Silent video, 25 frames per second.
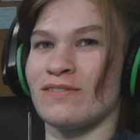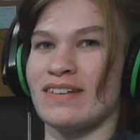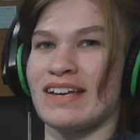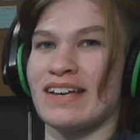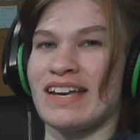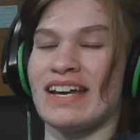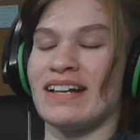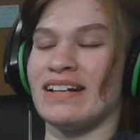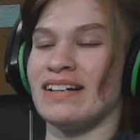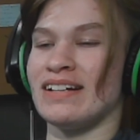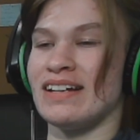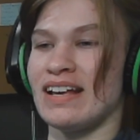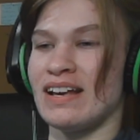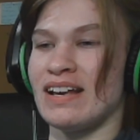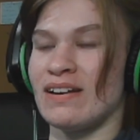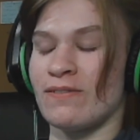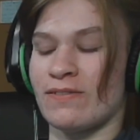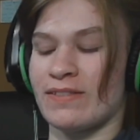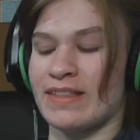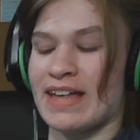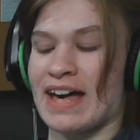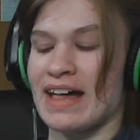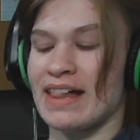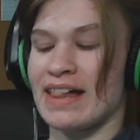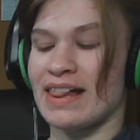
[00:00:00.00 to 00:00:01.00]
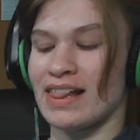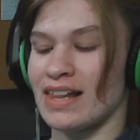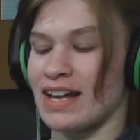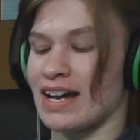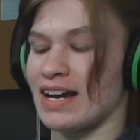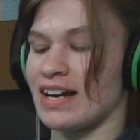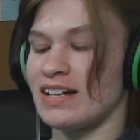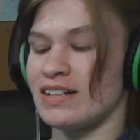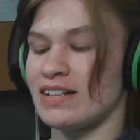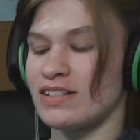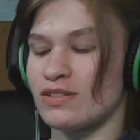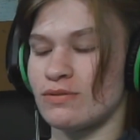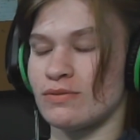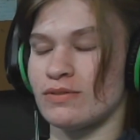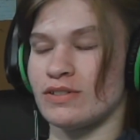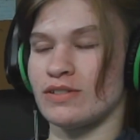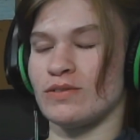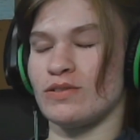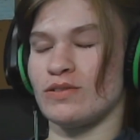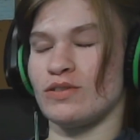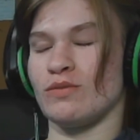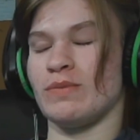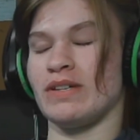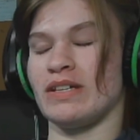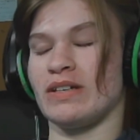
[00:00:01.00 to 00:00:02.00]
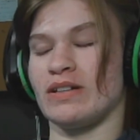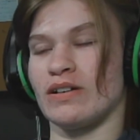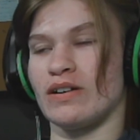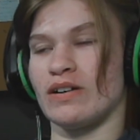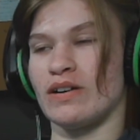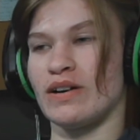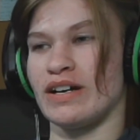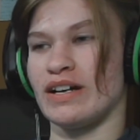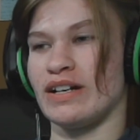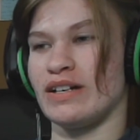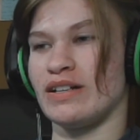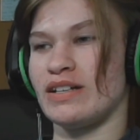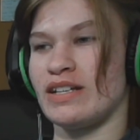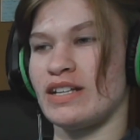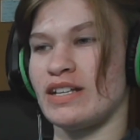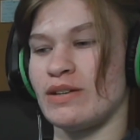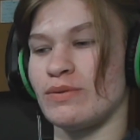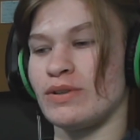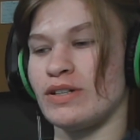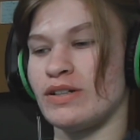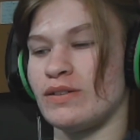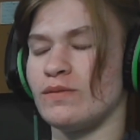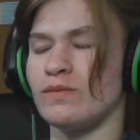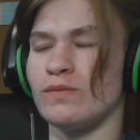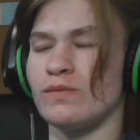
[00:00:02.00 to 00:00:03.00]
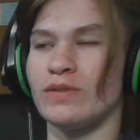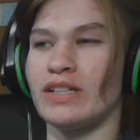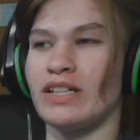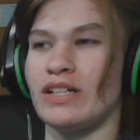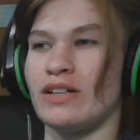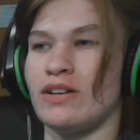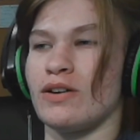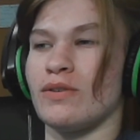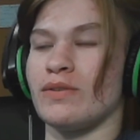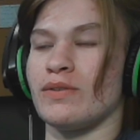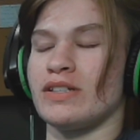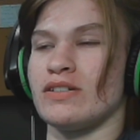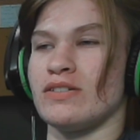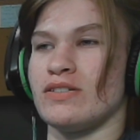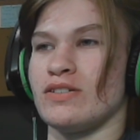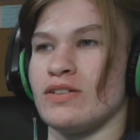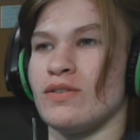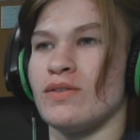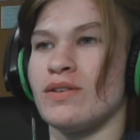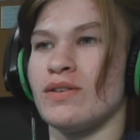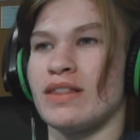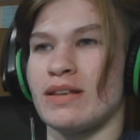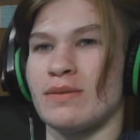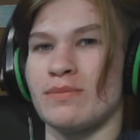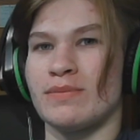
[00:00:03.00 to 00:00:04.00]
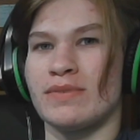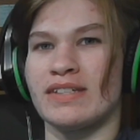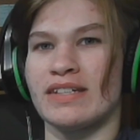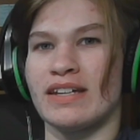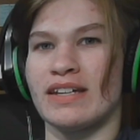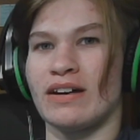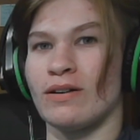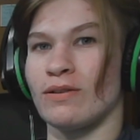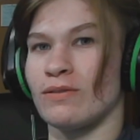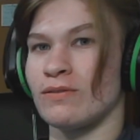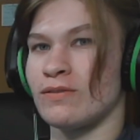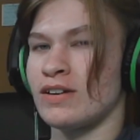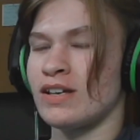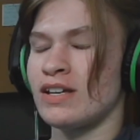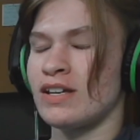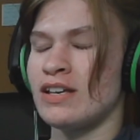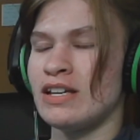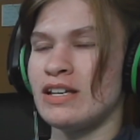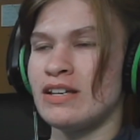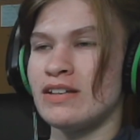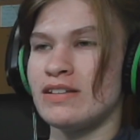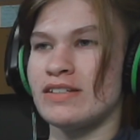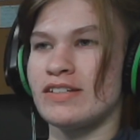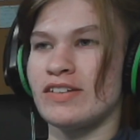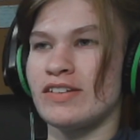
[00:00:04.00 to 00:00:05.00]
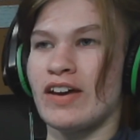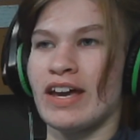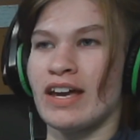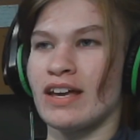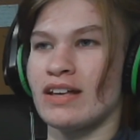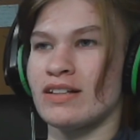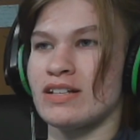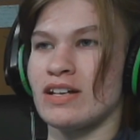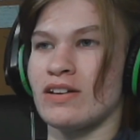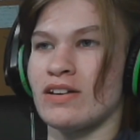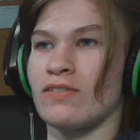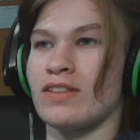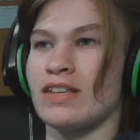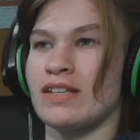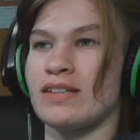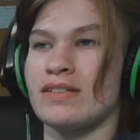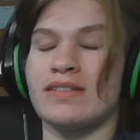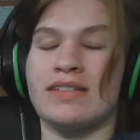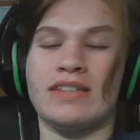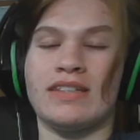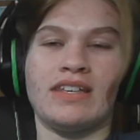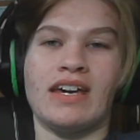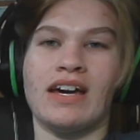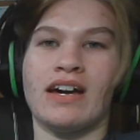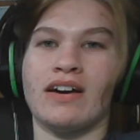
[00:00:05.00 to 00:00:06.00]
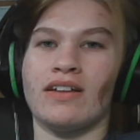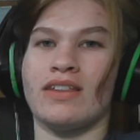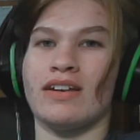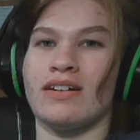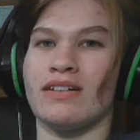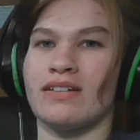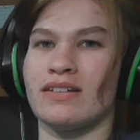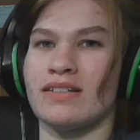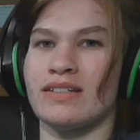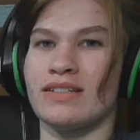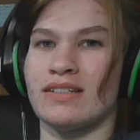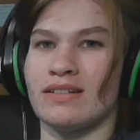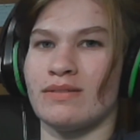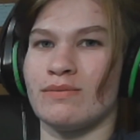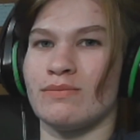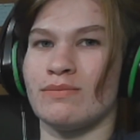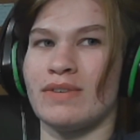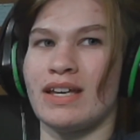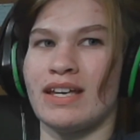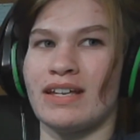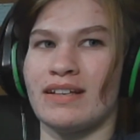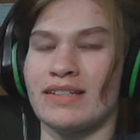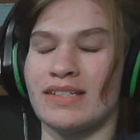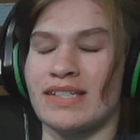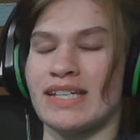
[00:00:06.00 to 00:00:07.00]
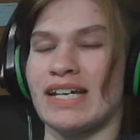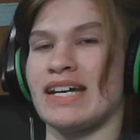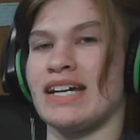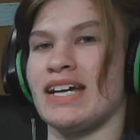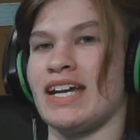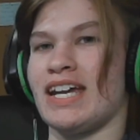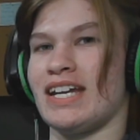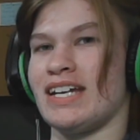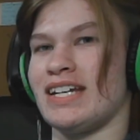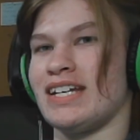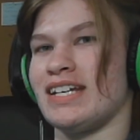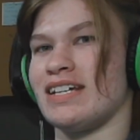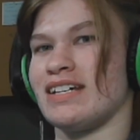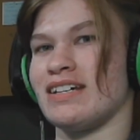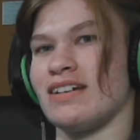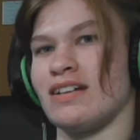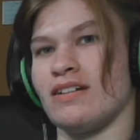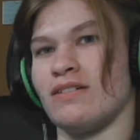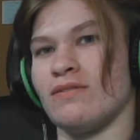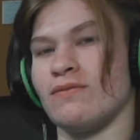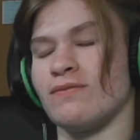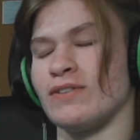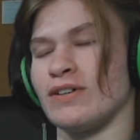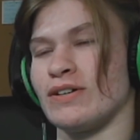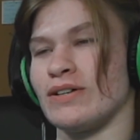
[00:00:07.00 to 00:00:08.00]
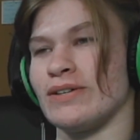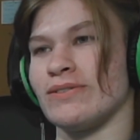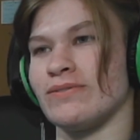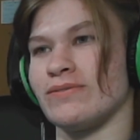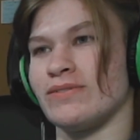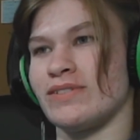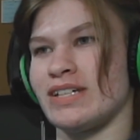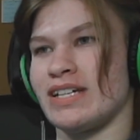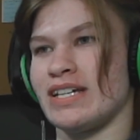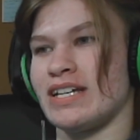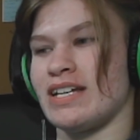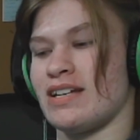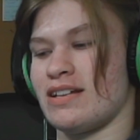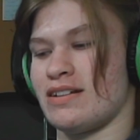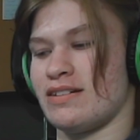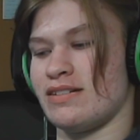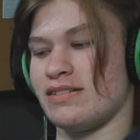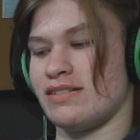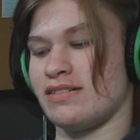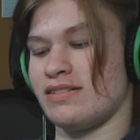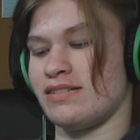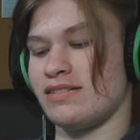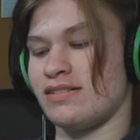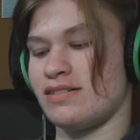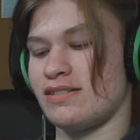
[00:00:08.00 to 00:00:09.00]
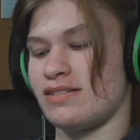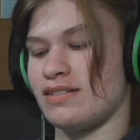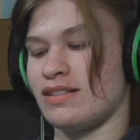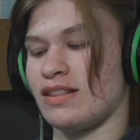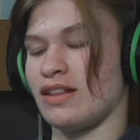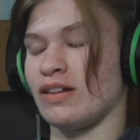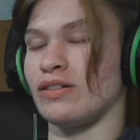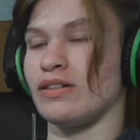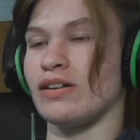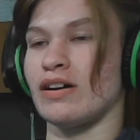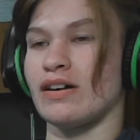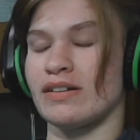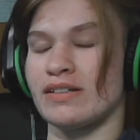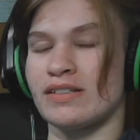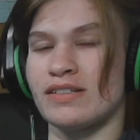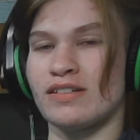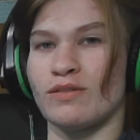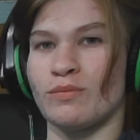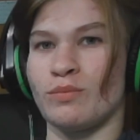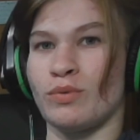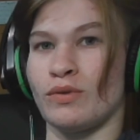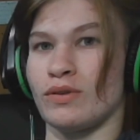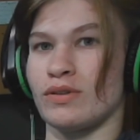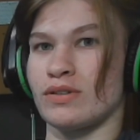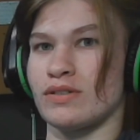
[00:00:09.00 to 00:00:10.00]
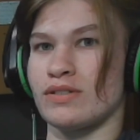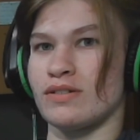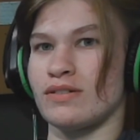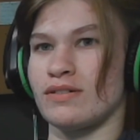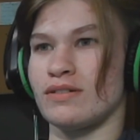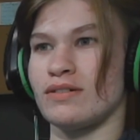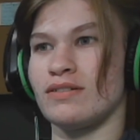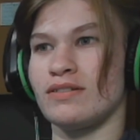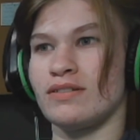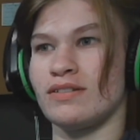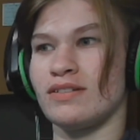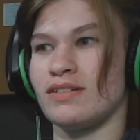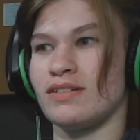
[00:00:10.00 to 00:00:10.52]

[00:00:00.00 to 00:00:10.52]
And if that light were to be gone, he wouldn't really know what to do with himself. So I could definitely see how there is some anxiety involved in the loss of Bokuto.